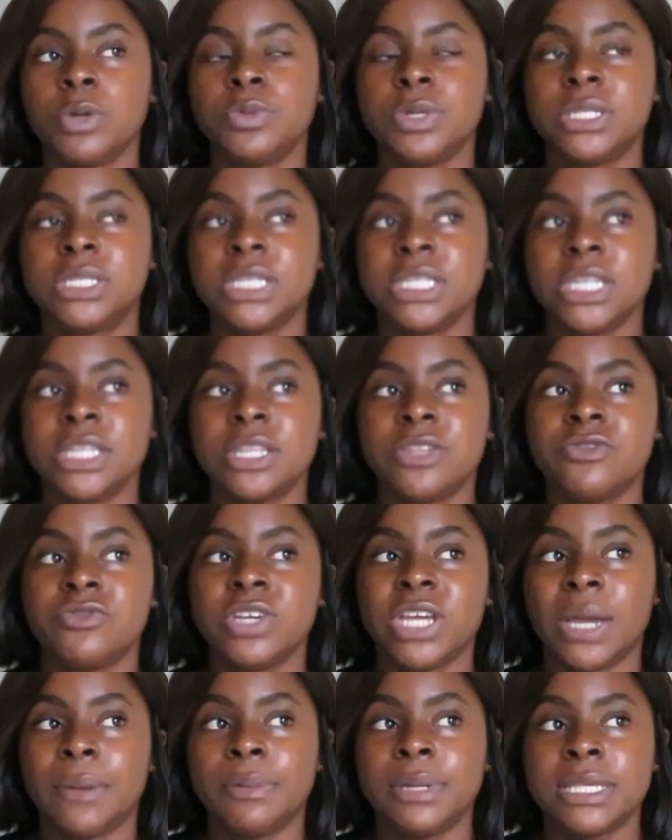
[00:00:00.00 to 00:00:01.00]
we did in the
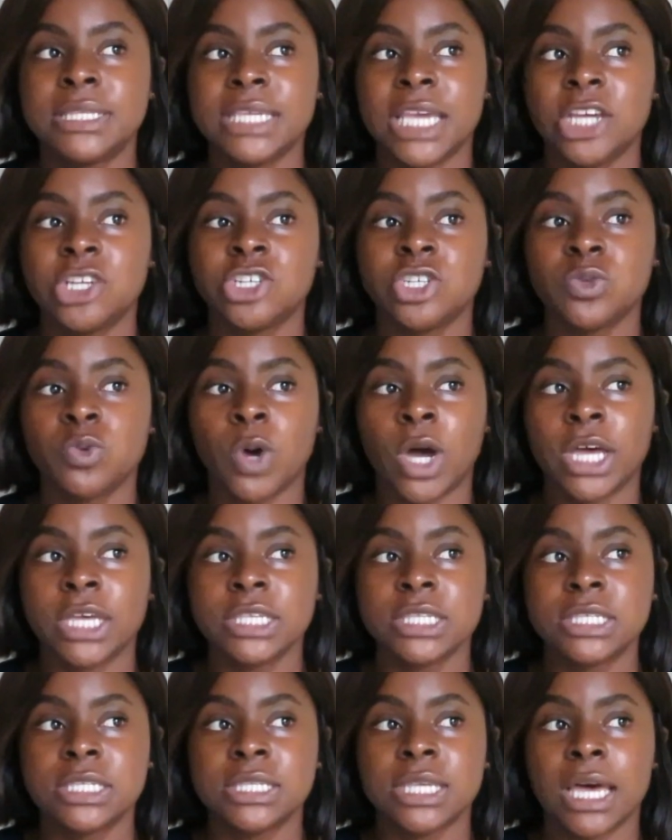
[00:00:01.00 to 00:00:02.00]
rehabilitation
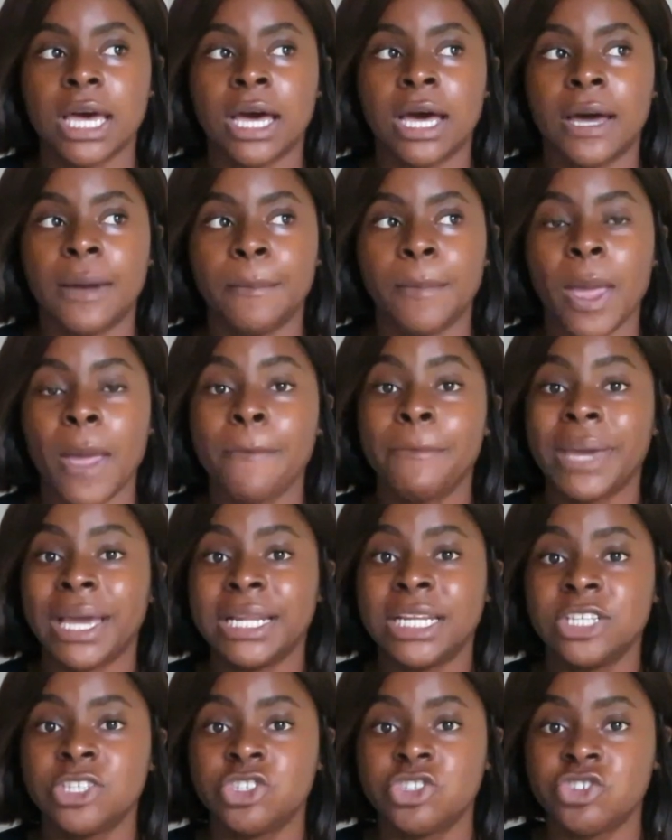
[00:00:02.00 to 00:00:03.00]
was
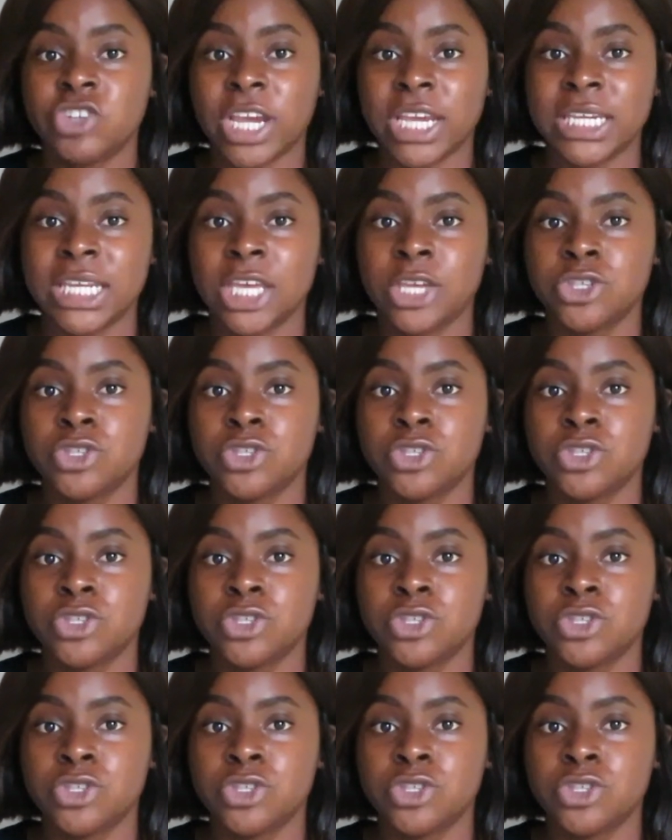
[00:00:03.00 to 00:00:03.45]
balance training,